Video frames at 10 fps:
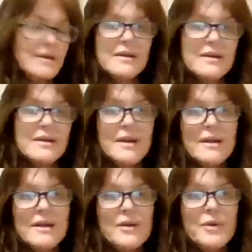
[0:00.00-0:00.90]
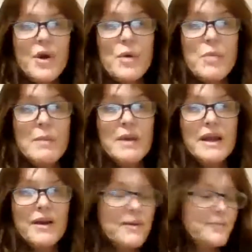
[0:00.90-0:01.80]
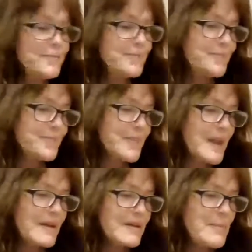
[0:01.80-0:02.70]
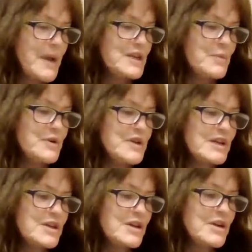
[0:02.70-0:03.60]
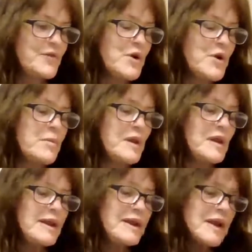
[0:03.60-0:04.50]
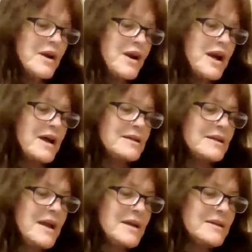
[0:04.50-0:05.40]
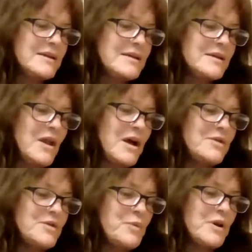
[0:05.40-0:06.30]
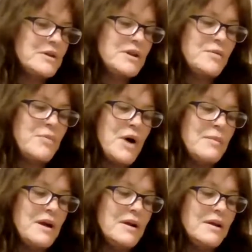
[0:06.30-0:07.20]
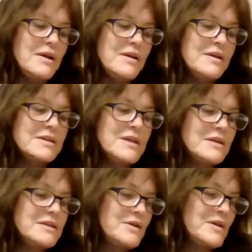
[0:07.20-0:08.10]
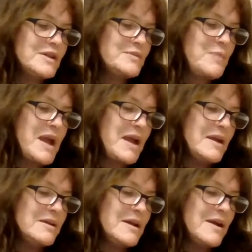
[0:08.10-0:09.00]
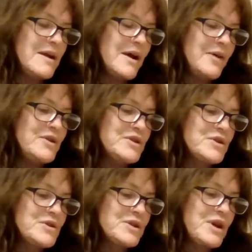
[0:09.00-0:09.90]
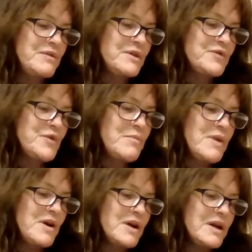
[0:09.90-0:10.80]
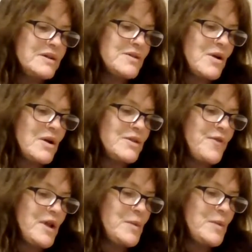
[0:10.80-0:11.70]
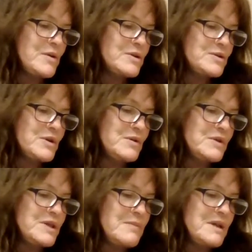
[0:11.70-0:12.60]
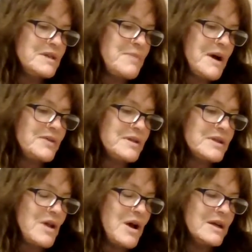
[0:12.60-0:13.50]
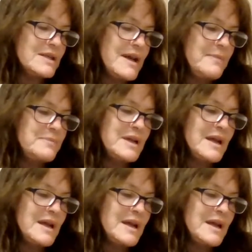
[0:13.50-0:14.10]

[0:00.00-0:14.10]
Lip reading: Okay, here we go. Obamacare. The Patient Protection and Affordability Care Act, enacted into law under President Obama, sought to expand health insurance coverage for Americans. All the following are true statements about this law, except